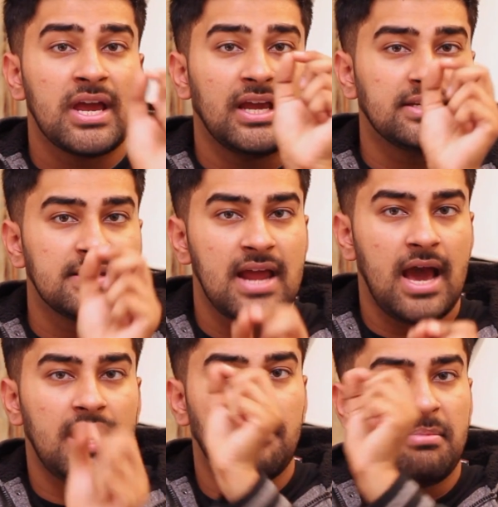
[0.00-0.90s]
It's
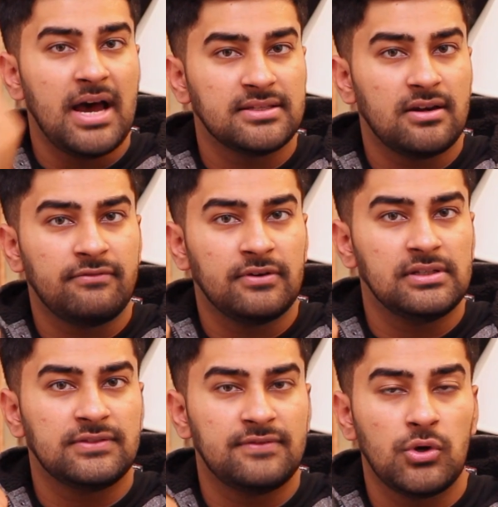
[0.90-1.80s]
not a positive for
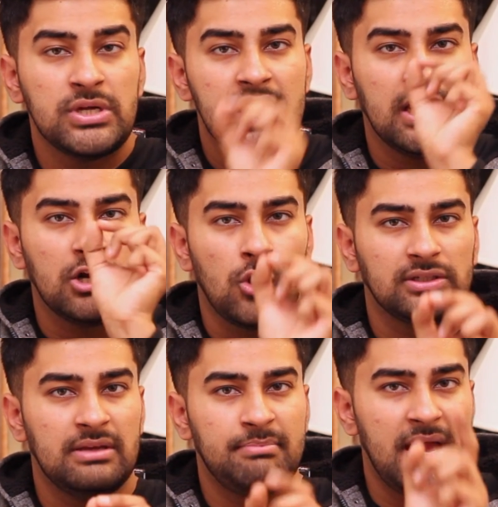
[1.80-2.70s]
this phone. It all
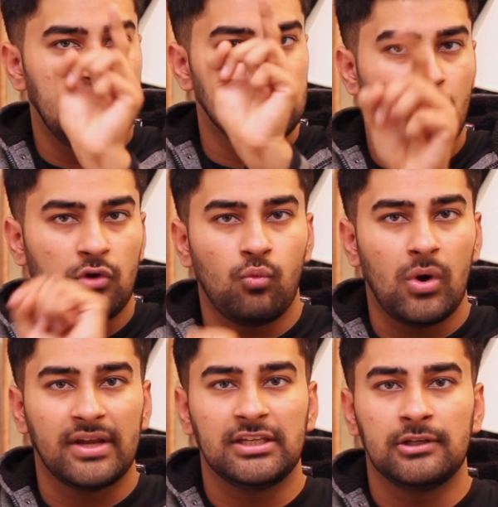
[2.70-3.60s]
depends on
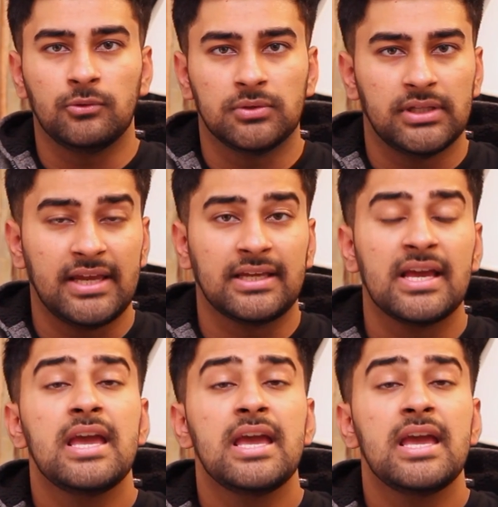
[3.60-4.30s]
what you like.